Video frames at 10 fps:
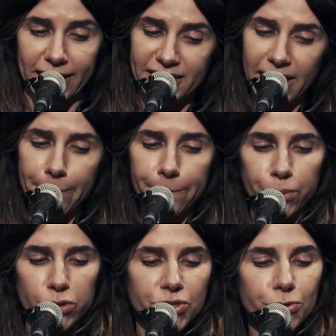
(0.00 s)
and
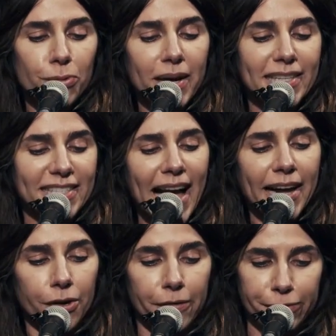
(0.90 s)
temples to attack,
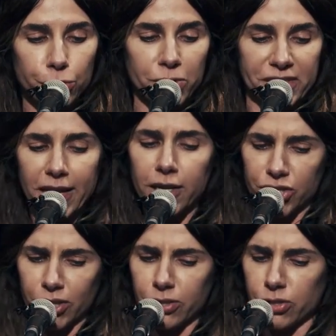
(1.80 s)
of course,
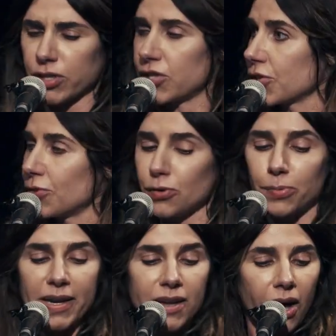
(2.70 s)
children to
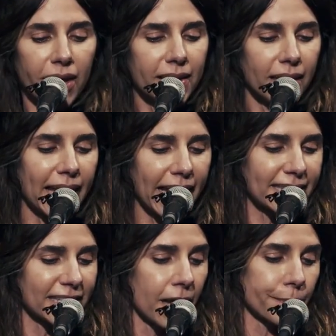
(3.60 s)

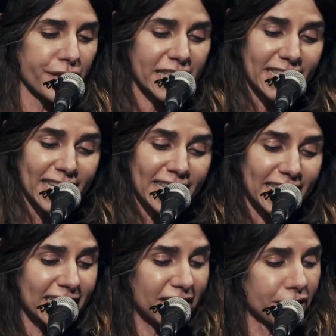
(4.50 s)
annihilate,
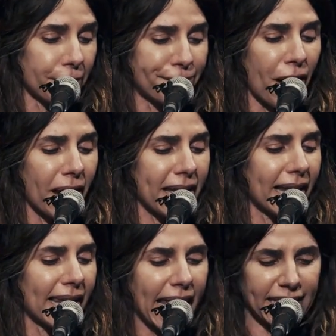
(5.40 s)
priestesses to
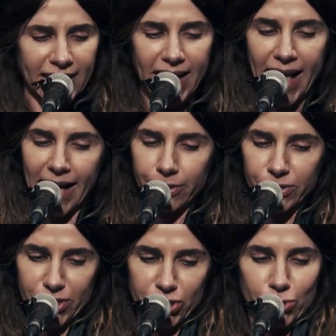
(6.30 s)
violate,
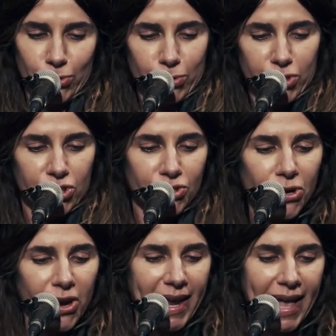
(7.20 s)
houses to
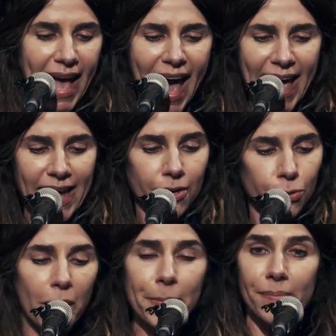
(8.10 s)
destroy, hey,
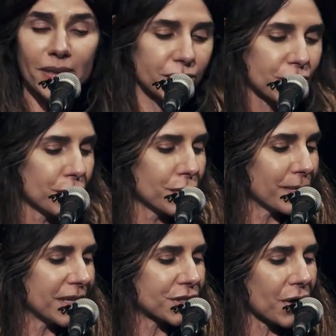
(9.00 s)
women to
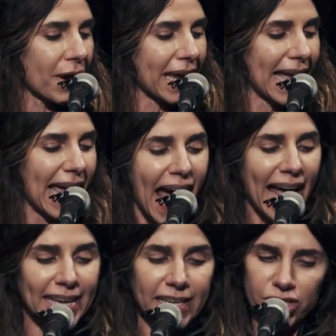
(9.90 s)
enjoy,
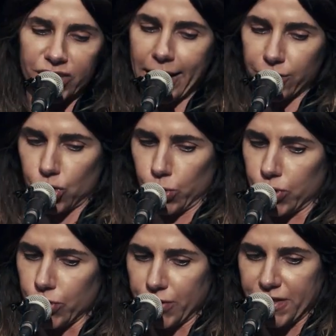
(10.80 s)
hey, statues
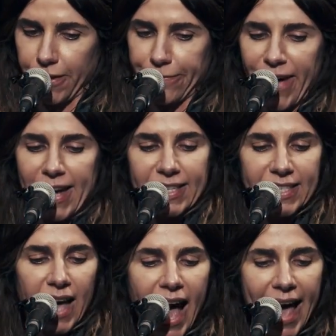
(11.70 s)
to deface,
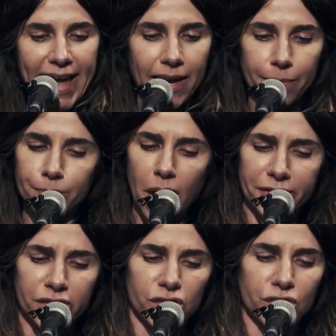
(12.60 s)
hey,
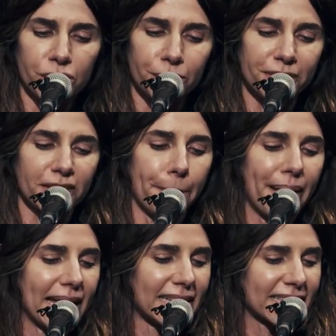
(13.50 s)
mothers to
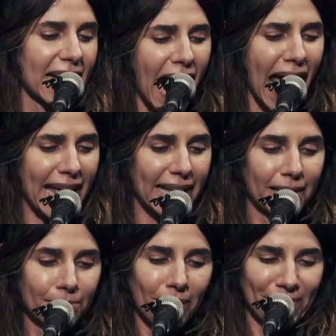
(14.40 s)
debase, hey,
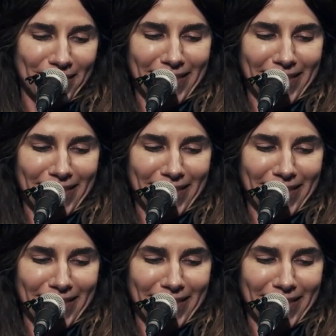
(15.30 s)
oh,